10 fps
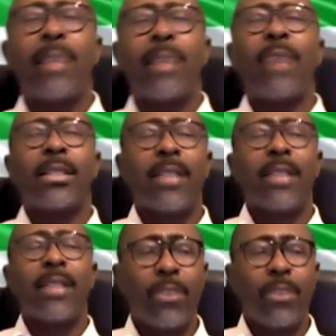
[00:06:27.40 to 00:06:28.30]
see that
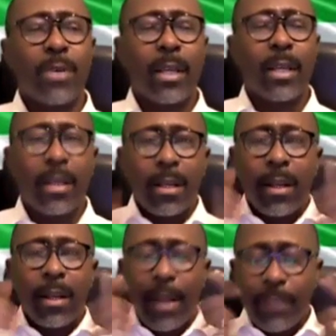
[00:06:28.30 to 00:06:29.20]
video
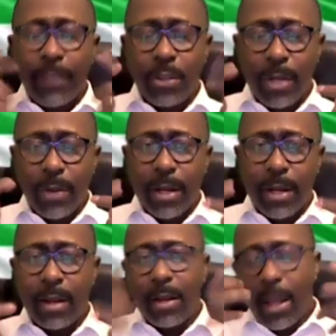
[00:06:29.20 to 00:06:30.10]
rather,
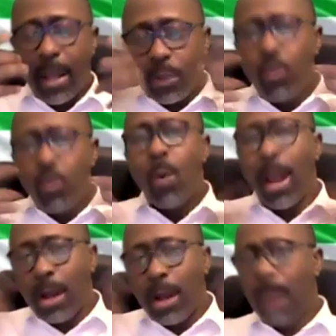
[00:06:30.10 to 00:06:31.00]
I do well
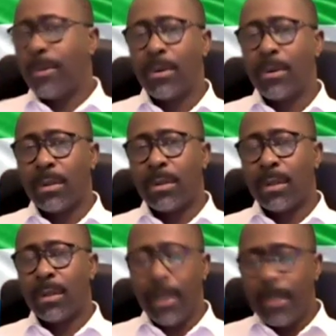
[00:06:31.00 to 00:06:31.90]
up. Let me
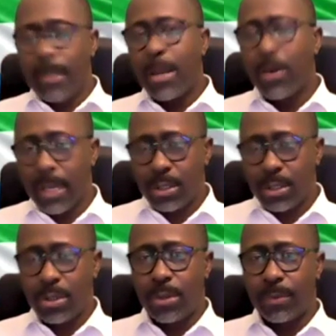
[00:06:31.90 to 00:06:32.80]
be honest to
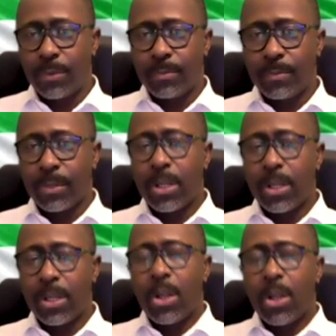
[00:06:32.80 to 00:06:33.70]
you.
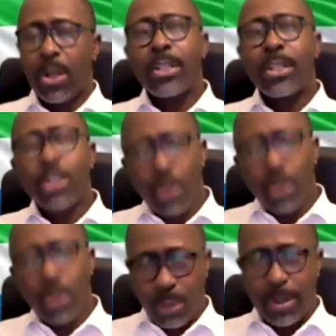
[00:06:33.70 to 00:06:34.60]
Was the
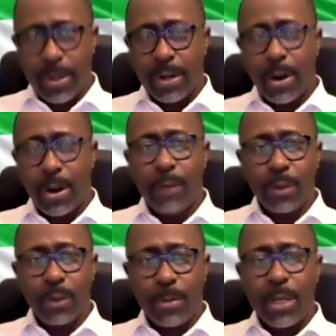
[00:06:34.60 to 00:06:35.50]
torturing of
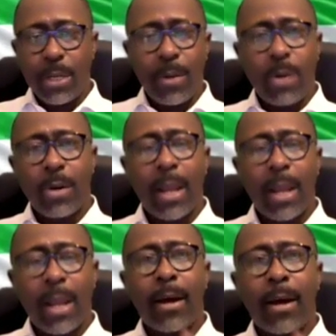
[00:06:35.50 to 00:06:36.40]
somebody who look like
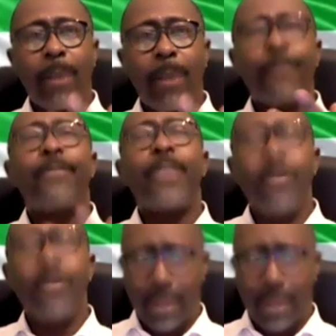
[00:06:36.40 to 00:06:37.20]
a female